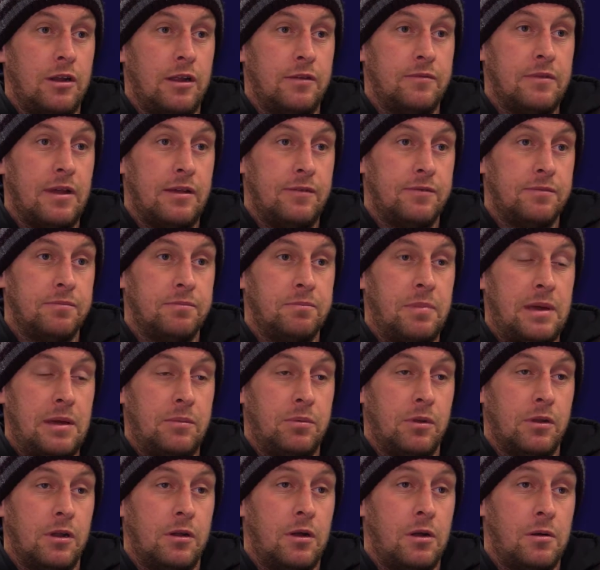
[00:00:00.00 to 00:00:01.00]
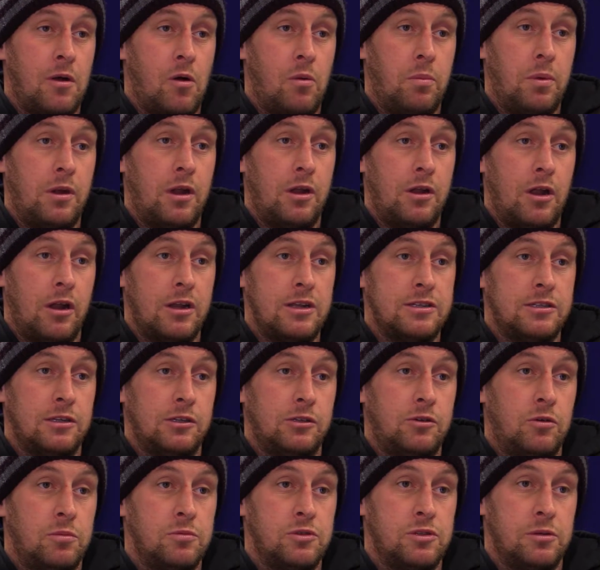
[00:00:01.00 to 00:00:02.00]
If people had done open and honest
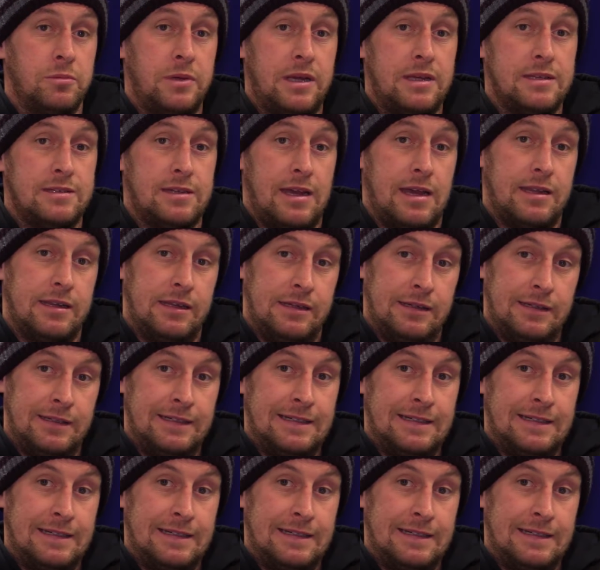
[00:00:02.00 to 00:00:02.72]
and come to me and said,